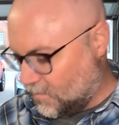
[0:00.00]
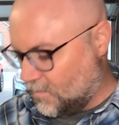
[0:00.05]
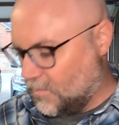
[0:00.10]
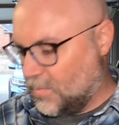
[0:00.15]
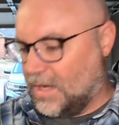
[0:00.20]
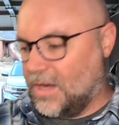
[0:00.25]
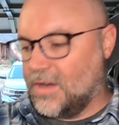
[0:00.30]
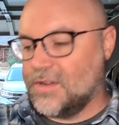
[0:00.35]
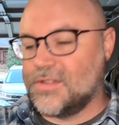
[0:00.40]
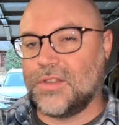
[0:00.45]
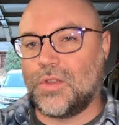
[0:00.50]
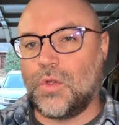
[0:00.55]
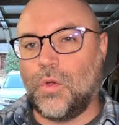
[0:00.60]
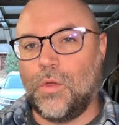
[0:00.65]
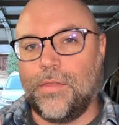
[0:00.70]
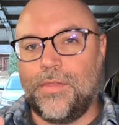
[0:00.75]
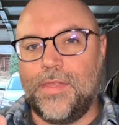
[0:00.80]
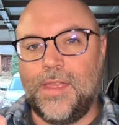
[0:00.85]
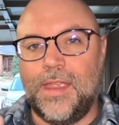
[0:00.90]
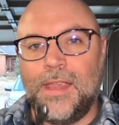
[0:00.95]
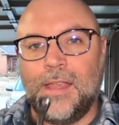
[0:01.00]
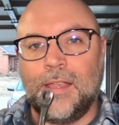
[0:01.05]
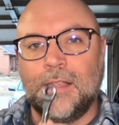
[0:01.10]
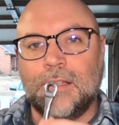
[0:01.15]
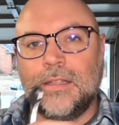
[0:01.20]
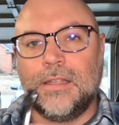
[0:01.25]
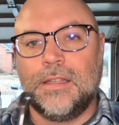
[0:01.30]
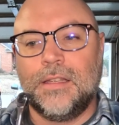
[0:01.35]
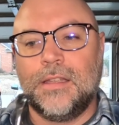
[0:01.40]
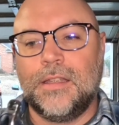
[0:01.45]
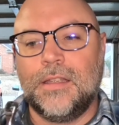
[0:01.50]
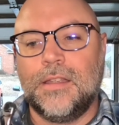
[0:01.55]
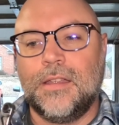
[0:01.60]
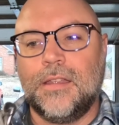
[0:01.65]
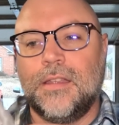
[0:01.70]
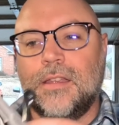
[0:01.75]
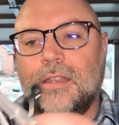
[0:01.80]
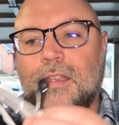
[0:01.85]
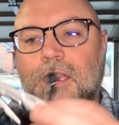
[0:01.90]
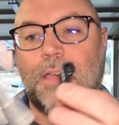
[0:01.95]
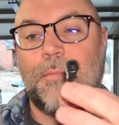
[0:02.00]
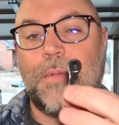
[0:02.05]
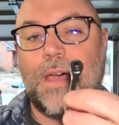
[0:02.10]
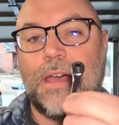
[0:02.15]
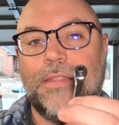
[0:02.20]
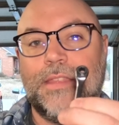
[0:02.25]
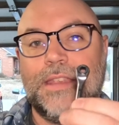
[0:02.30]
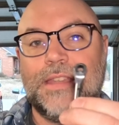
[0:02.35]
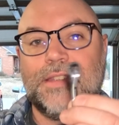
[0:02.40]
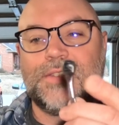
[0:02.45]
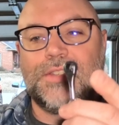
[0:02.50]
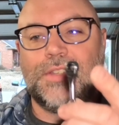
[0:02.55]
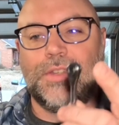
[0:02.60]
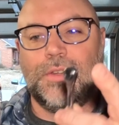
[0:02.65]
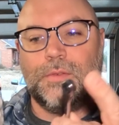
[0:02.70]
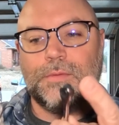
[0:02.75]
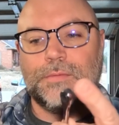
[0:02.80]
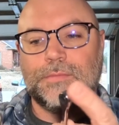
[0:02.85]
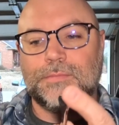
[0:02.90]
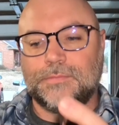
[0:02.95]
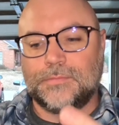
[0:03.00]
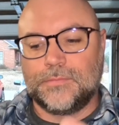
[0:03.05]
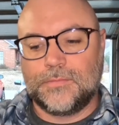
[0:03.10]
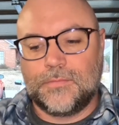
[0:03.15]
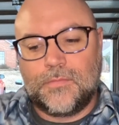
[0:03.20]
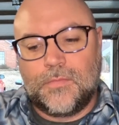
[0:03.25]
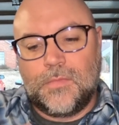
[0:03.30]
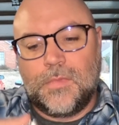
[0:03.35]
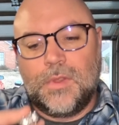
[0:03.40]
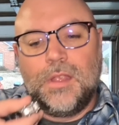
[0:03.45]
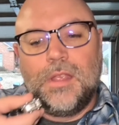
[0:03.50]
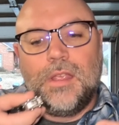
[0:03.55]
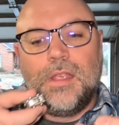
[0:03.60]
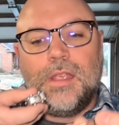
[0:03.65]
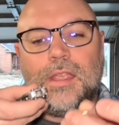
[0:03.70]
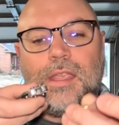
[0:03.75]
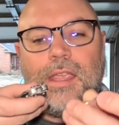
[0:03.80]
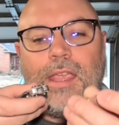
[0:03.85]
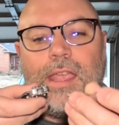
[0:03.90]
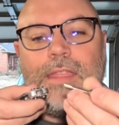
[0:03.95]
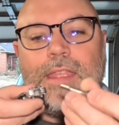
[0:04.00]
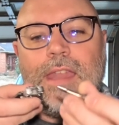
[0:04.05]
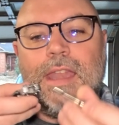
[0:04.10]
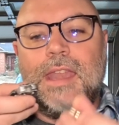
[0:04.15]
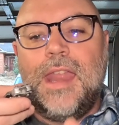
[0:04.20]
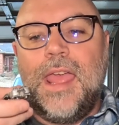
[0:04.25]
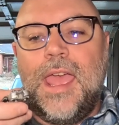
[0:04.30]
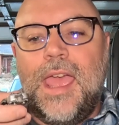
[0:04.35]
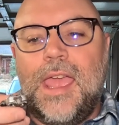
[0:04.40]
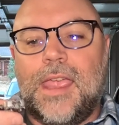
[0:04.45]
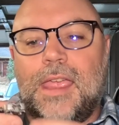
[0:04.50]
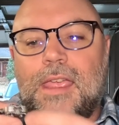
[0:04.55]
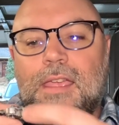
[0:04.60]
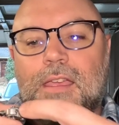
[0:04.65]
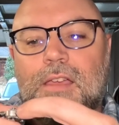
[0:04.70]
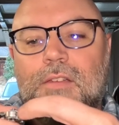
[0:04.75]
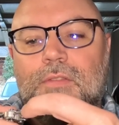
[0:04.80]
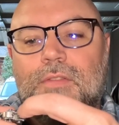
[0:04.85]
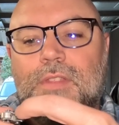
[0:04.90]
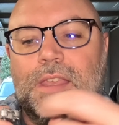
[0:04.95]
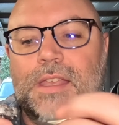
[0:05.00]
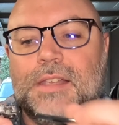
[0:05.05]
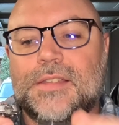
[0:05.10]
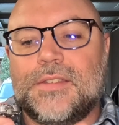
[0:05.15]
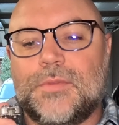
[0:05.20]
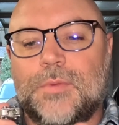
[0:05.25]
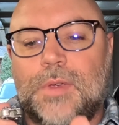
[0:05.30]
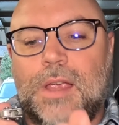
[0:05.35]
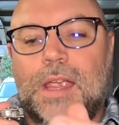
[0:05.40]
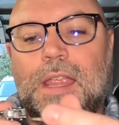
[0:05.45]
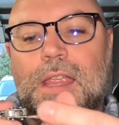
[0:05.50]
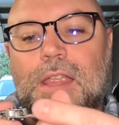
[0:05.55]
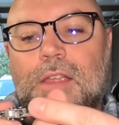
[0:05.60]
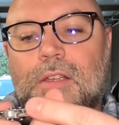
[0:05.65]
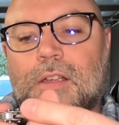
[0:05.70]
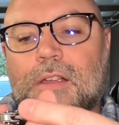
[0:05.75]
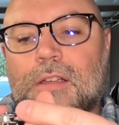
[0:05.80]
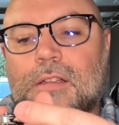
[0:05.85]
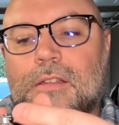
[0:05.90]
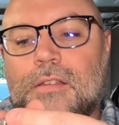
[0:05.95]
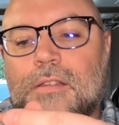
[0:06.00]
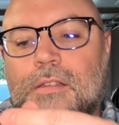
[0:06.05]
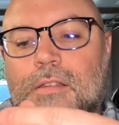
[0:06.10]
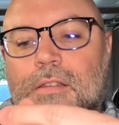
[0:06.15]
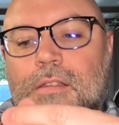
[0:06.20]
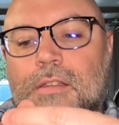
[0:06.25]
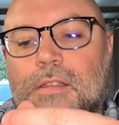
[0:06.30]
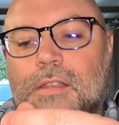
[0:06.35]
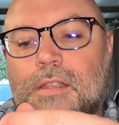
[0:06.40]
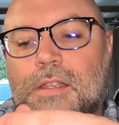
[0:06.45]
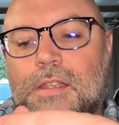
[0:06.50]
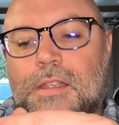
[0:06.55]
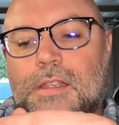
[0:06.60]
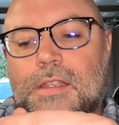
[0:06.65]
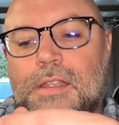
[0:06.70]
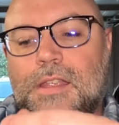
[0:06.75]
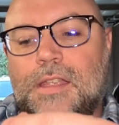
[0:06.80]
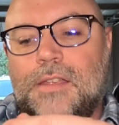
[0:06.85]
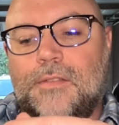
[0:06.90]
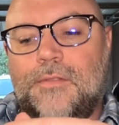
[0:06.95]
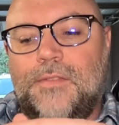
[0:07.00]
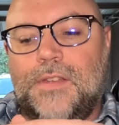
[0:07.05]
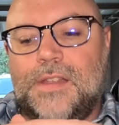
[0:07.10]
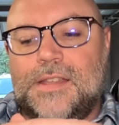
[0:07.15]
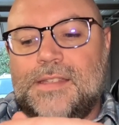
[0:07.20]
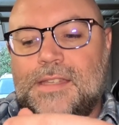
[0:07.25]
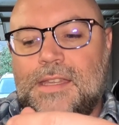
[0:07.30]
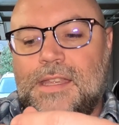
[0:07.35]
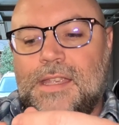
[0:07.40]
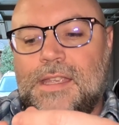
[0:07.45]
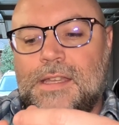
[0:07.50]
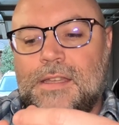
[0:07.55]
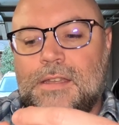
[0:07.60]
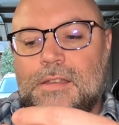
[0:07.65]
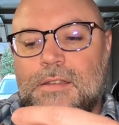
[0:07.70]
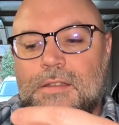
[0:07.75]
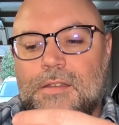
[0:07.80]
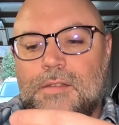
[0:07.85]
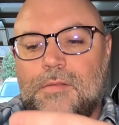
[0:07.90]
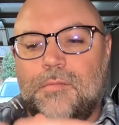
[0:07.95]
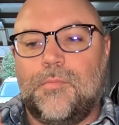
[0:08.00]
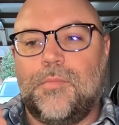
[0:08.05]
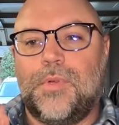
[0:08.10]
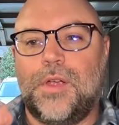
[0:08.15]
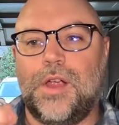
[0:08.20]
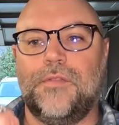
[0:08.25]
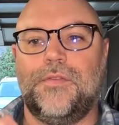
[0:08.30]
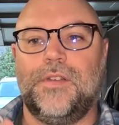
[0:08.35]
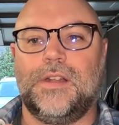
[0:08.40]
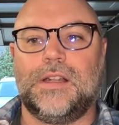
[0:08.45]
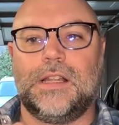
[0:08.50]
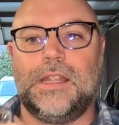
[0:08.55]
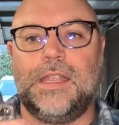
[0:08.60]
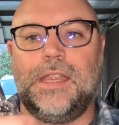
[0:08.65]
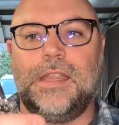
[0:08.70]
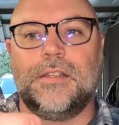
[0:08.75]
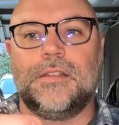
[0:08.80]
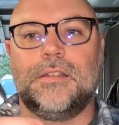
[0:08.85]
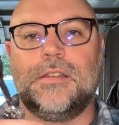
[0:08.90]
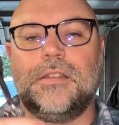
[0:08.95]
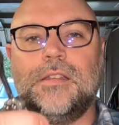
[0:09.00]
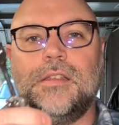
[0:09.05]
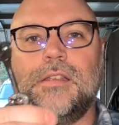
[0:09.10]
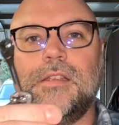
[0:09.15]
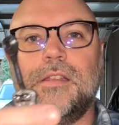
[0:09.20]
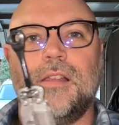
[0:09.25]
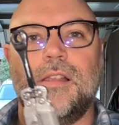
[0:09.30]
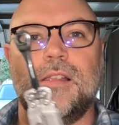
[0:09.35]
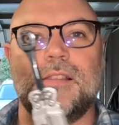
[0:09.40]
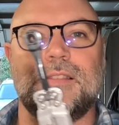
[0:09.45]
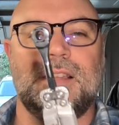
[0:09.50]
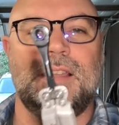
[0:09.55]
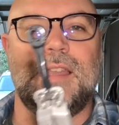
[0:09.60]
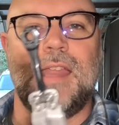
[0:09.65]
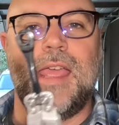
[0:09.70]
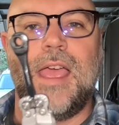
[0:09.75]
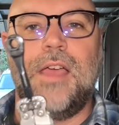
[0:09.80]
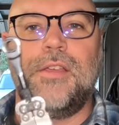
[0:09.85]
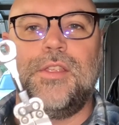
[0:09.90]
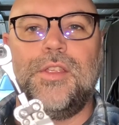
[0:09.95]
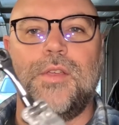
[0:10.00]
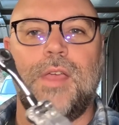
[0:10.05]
But here's the cool thing about these two. In the neck of this right here, it fits in perfectly. So now you